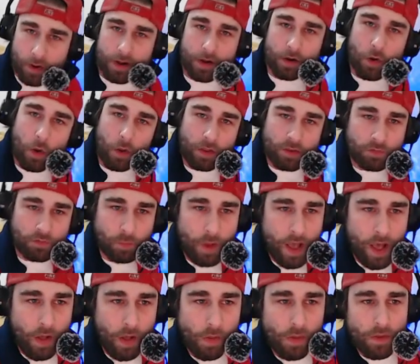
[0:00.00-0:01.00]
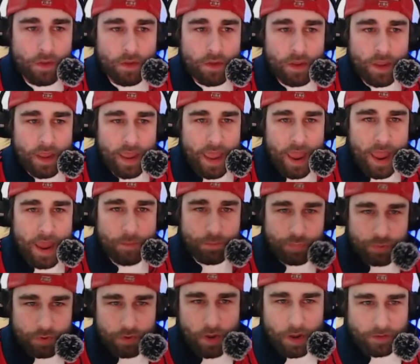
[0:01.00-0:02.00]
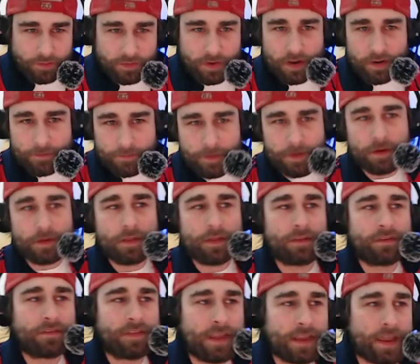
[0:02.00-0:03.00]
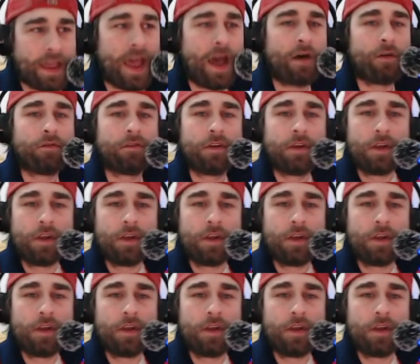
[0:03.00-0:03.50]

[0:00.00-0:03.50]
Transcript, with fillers: goal as well. And Piot's going to figure this thing out.